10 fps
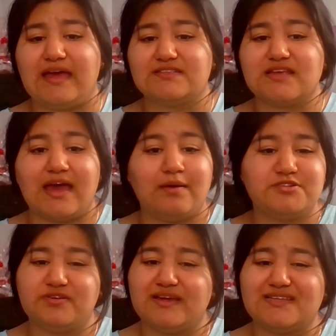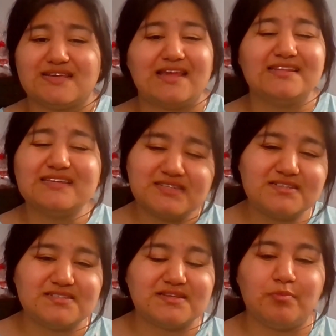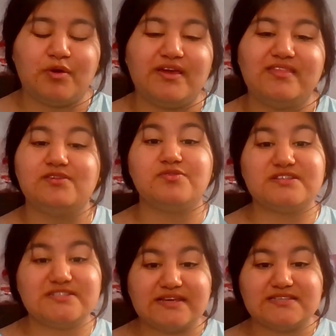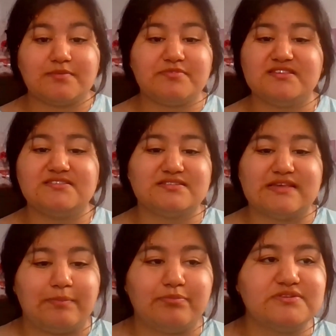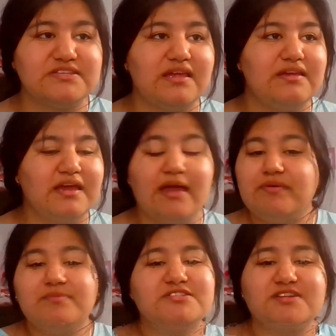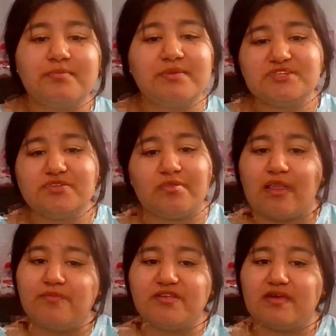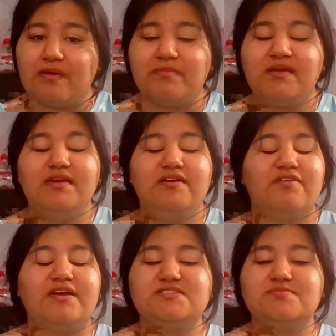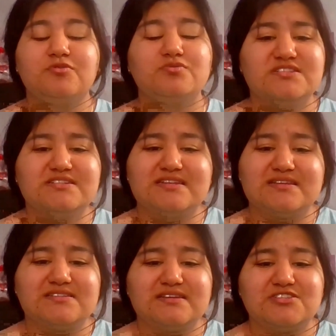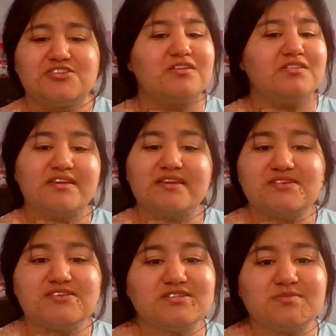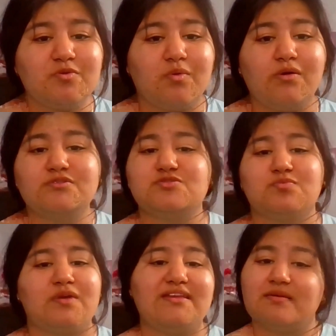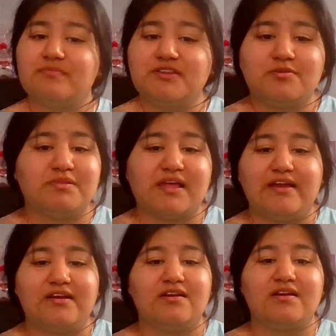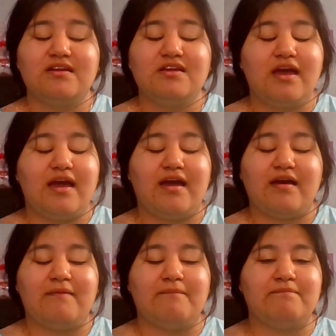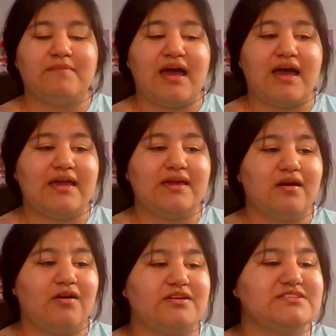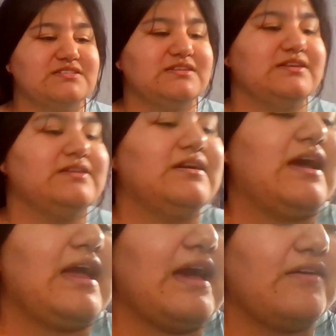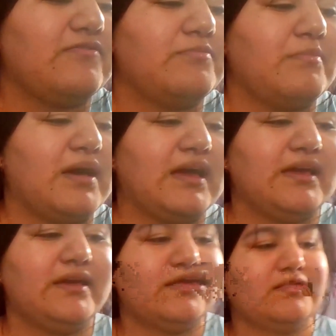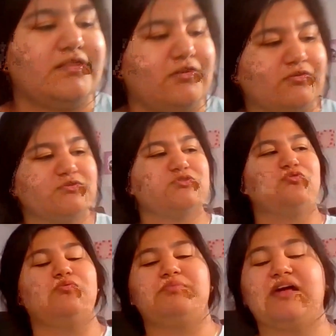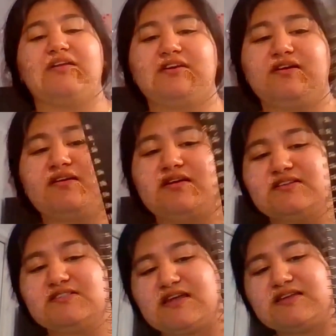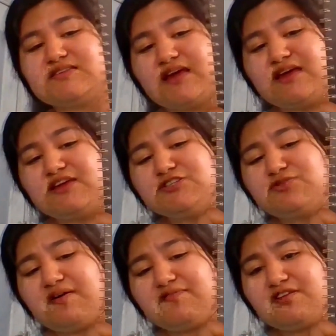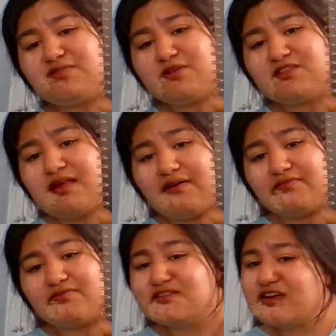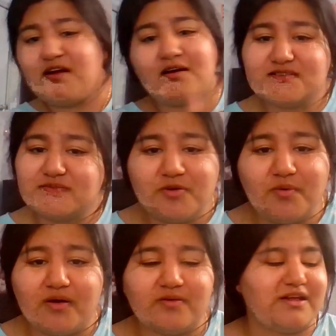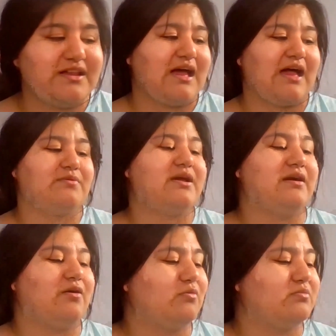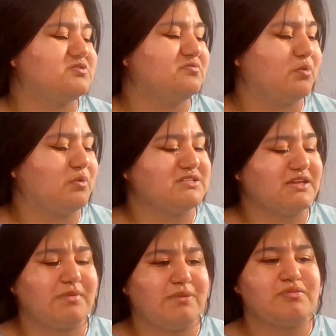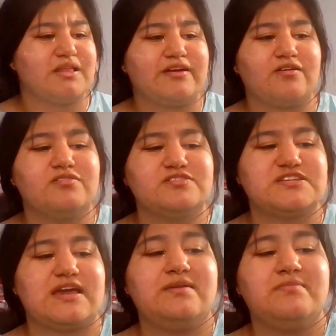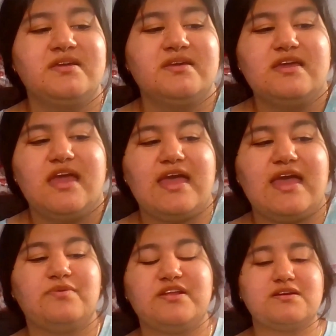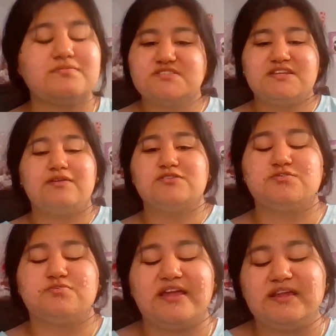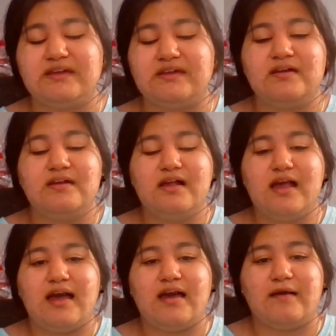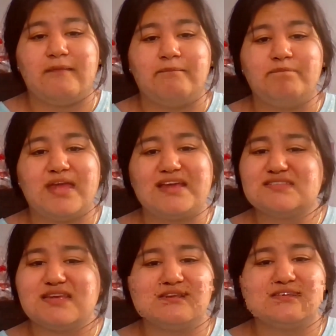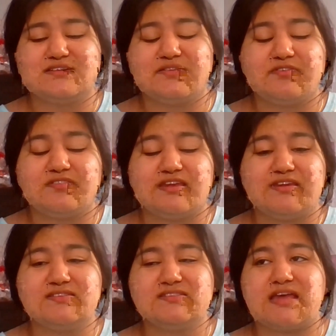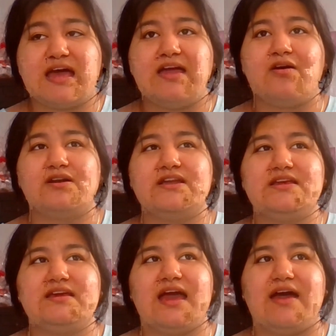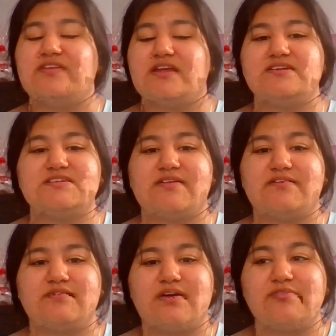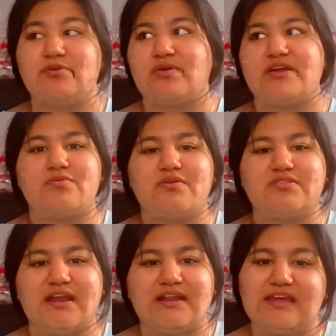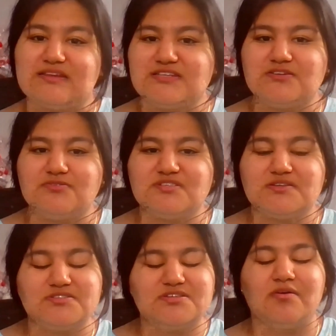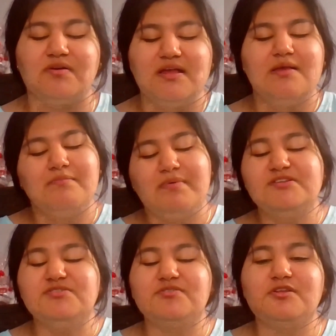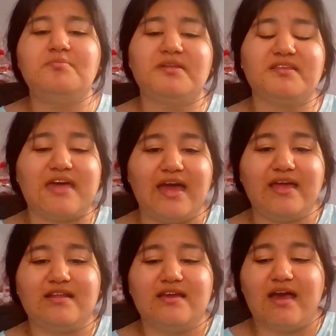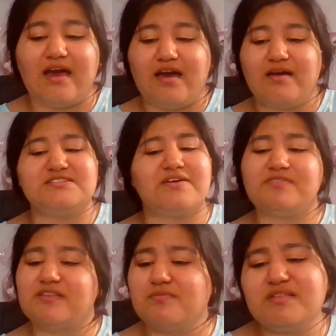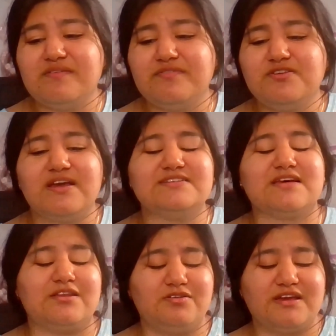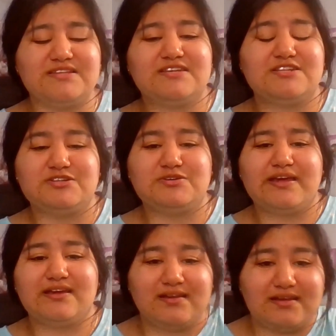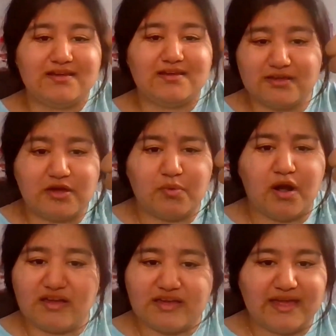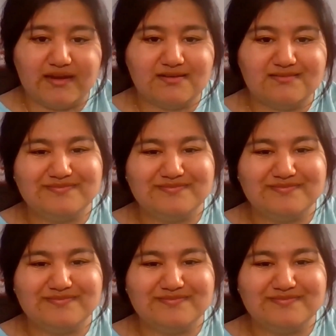has helped you guys, at least in some way, that you can take some of these examples and maybe start messing around with them. Find some cool statistics, start looking into some quotes, write them in your planner. Um, I honestly, I have my little school planner here and it says, do everything with love. It's an awesome quote. And I write a whole bunch of quotes in my planner all the time. And when it comes down to writing um, essays and different things, I already have an idea of, a great quote that I'd like to use. So maybe do a little bit of that. Uh, definitely believe in you guys. I know you guys can do it. Go rock it.